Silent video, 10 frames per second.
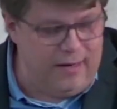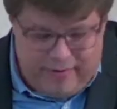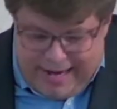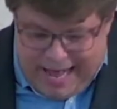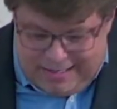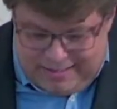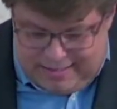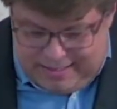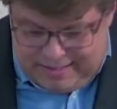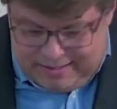The
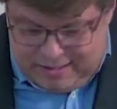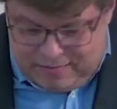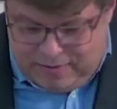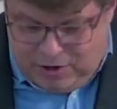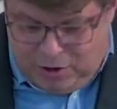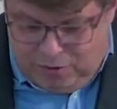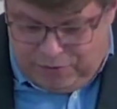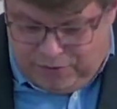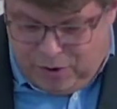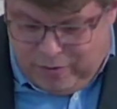reality is that we
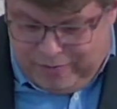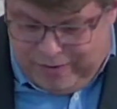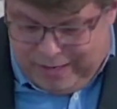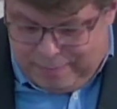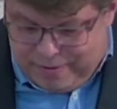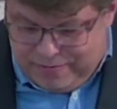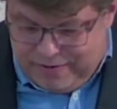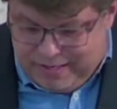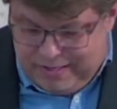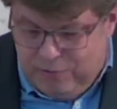all throw away
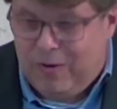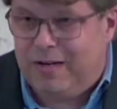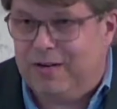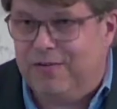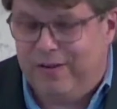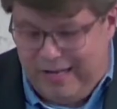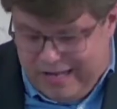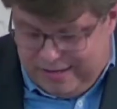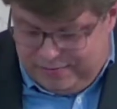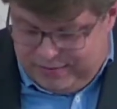perfectly wonderful
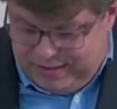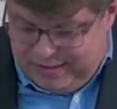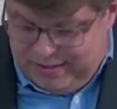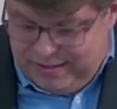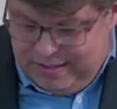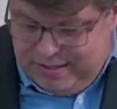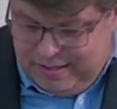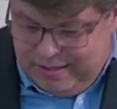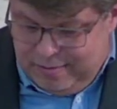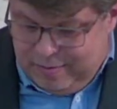lives
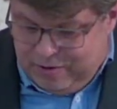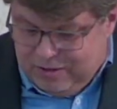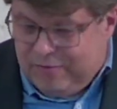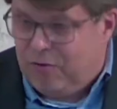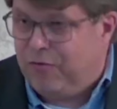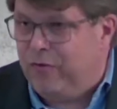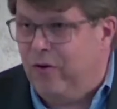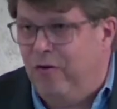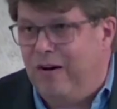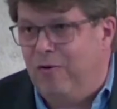because
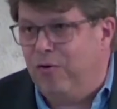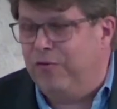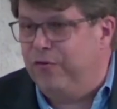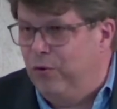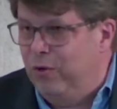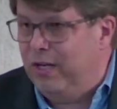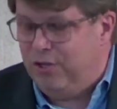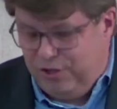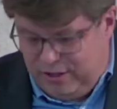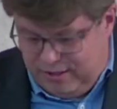of our
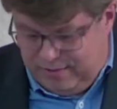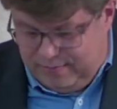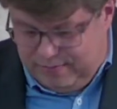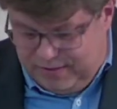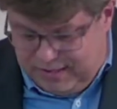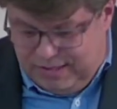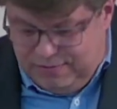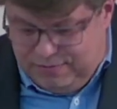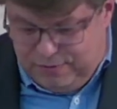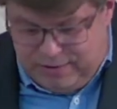foolish,
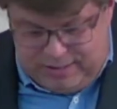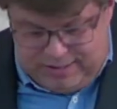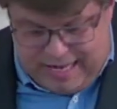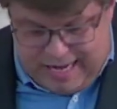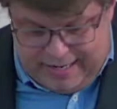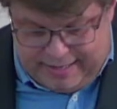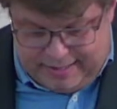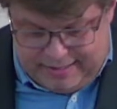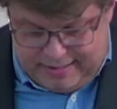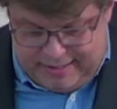sinful
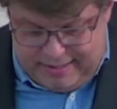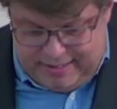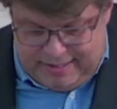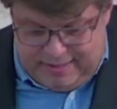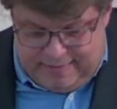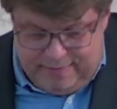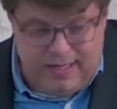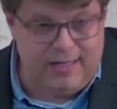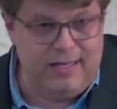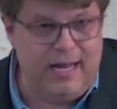desires
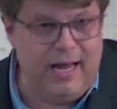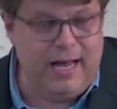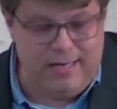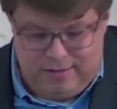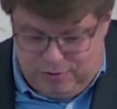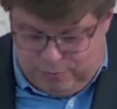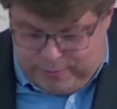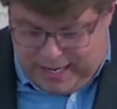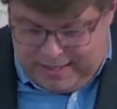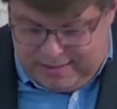that take us to
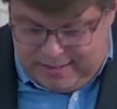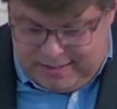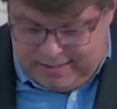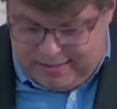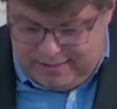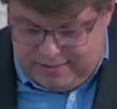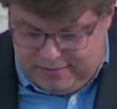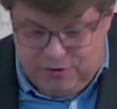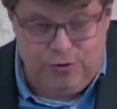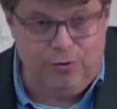places
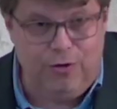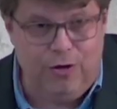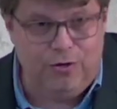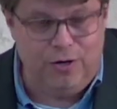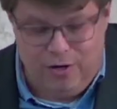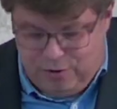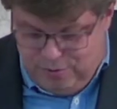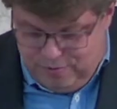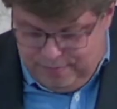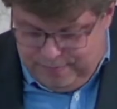we should not
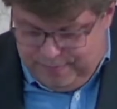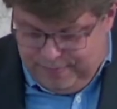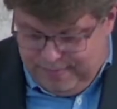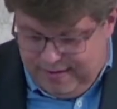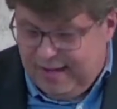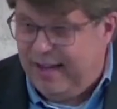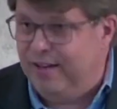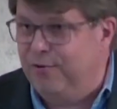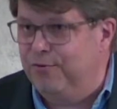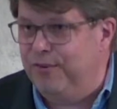go
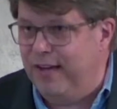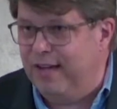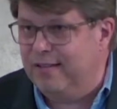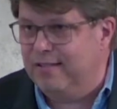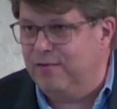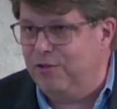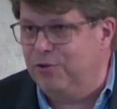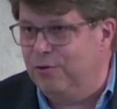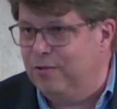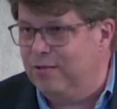and do things we
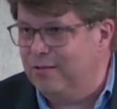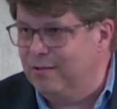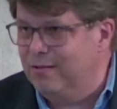should